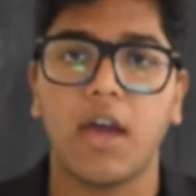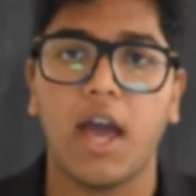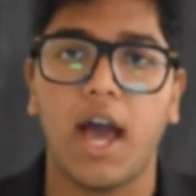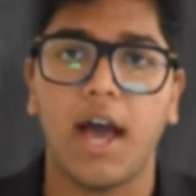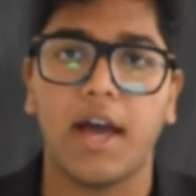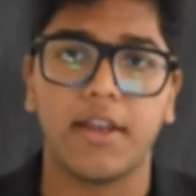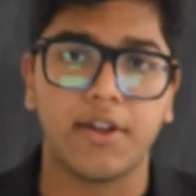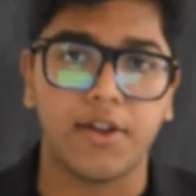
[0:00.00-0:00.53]

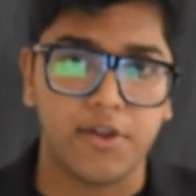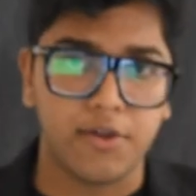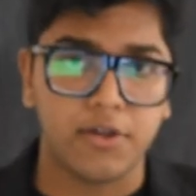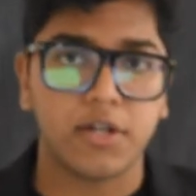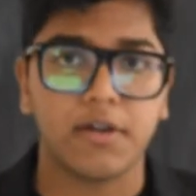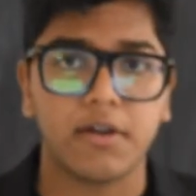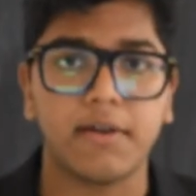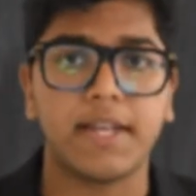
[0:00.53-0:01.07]

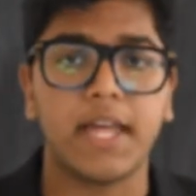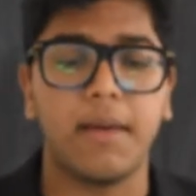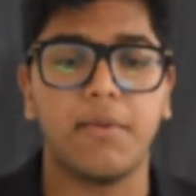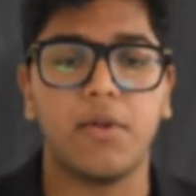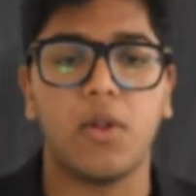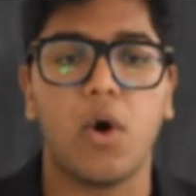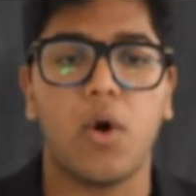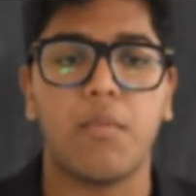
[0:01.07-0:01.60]
little
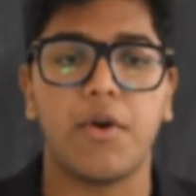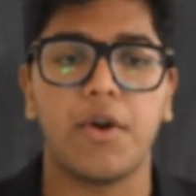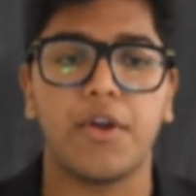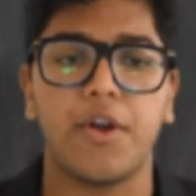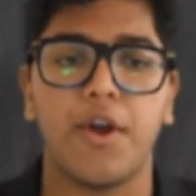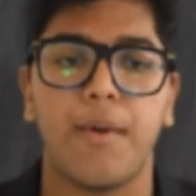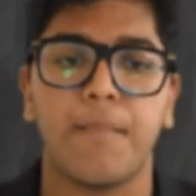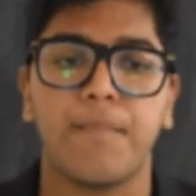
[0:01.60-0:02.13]
table over
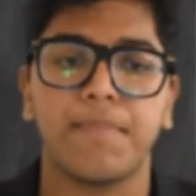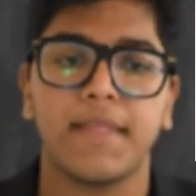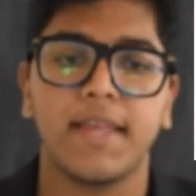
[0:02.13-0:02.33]
here.